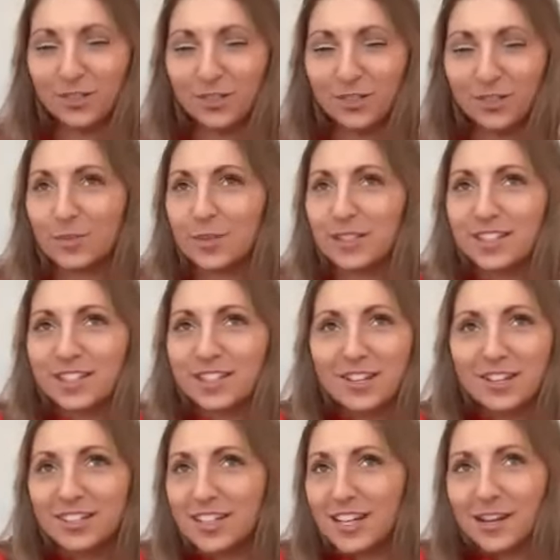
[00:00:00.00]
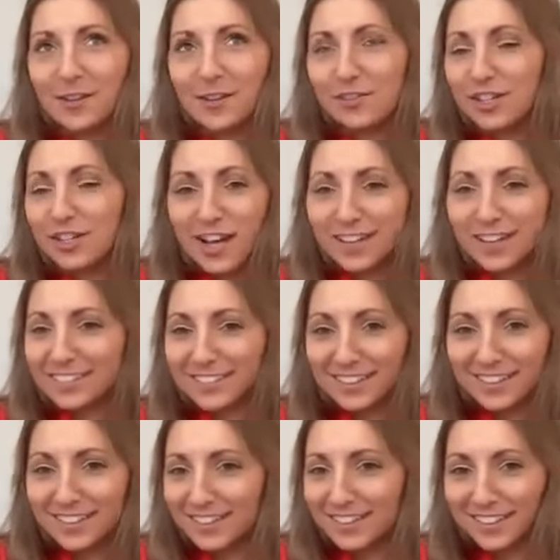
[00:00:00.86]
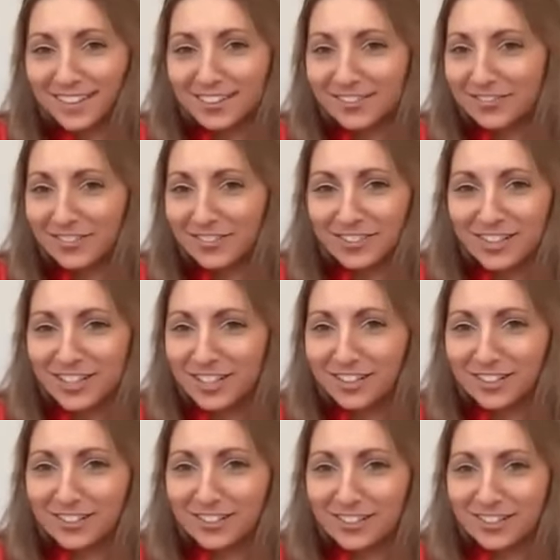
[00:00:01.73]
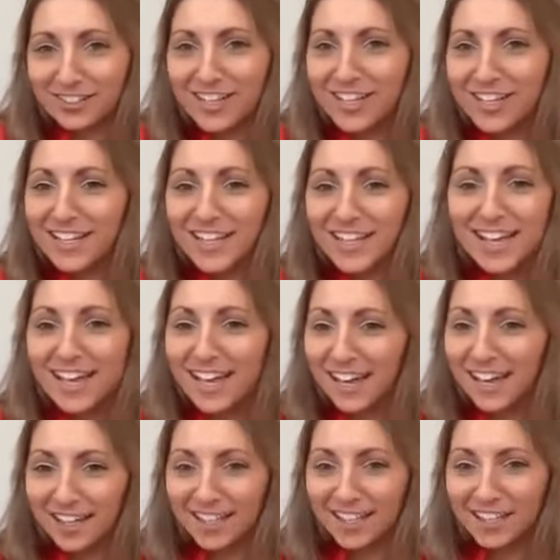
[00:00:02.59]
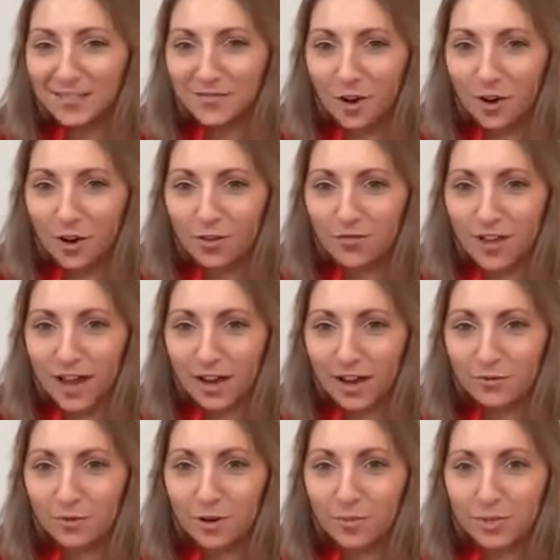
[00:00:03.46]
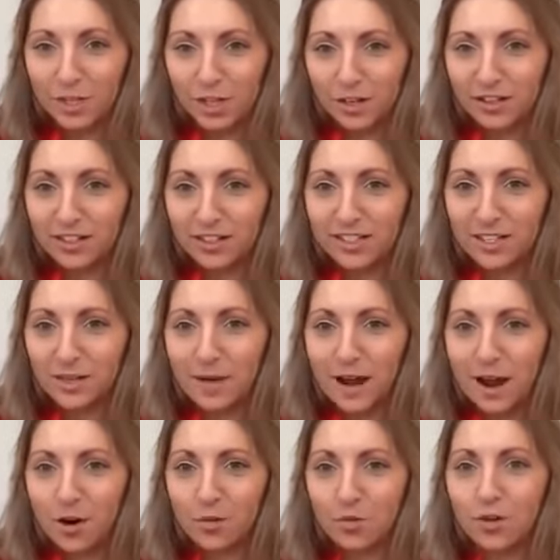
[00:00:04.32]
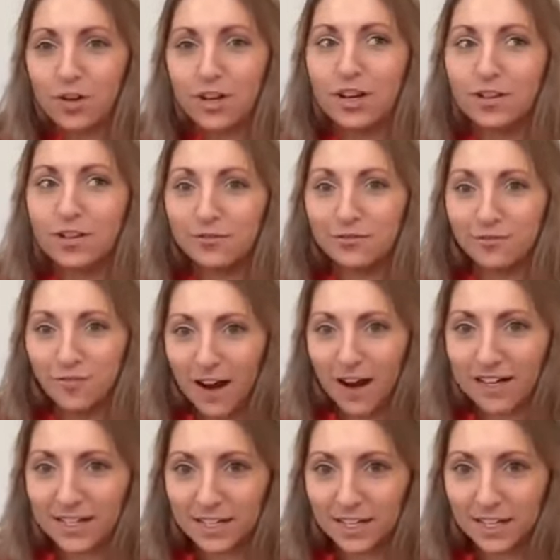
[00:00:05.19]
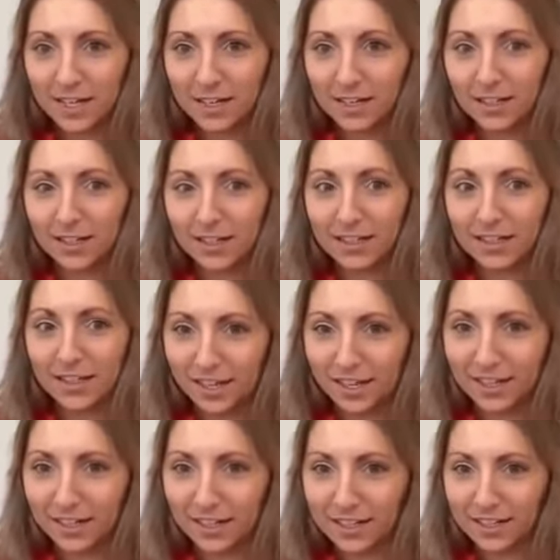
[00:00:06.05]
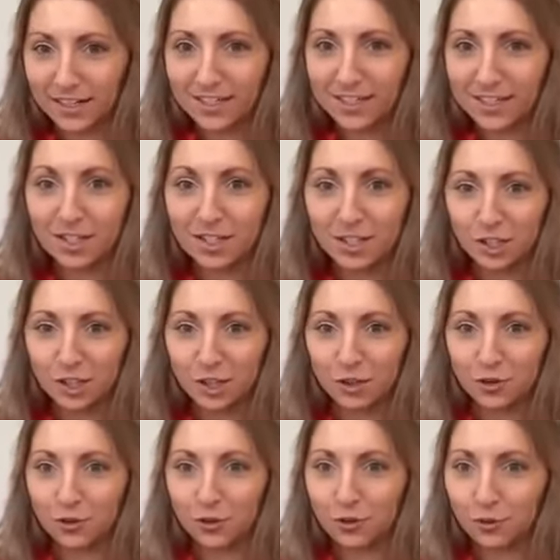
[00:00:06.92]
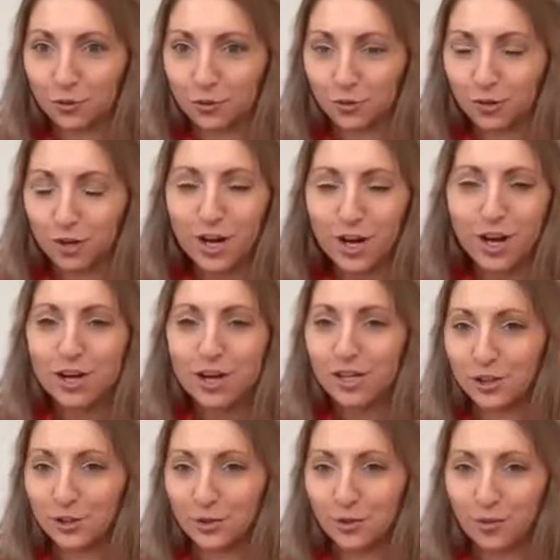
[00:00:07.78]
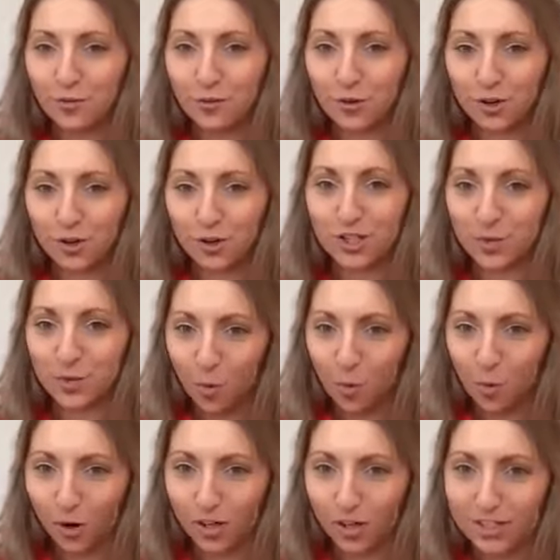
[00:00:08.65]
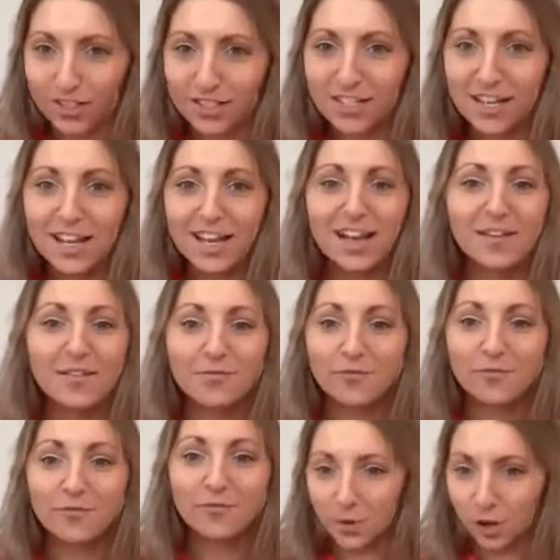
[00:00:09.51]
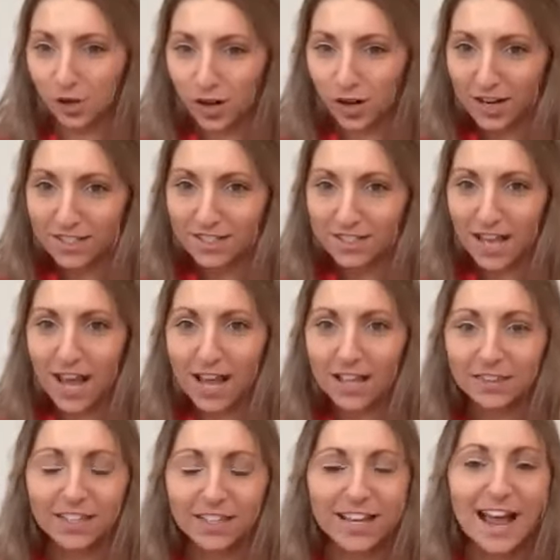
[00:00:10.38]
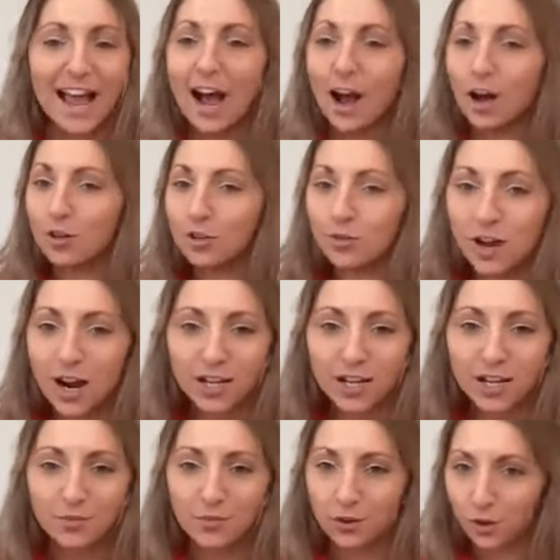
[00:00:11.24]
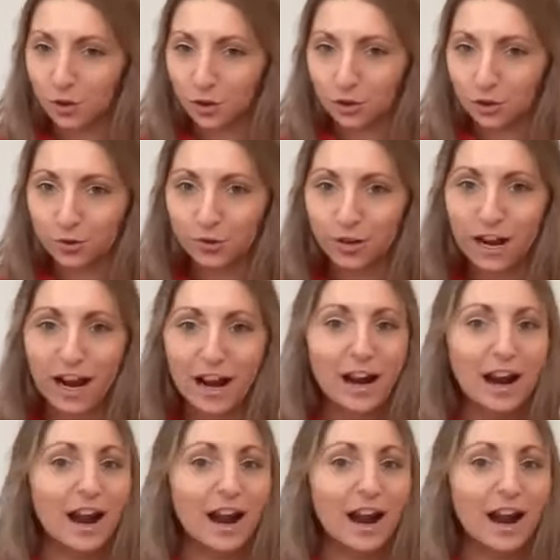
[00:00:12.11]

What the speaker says: Endorsements all day, every day, those little hints of all of that. Well, I'm curious about finding candidates to, of course, support from your guys' end. Like, how do you guys recruit?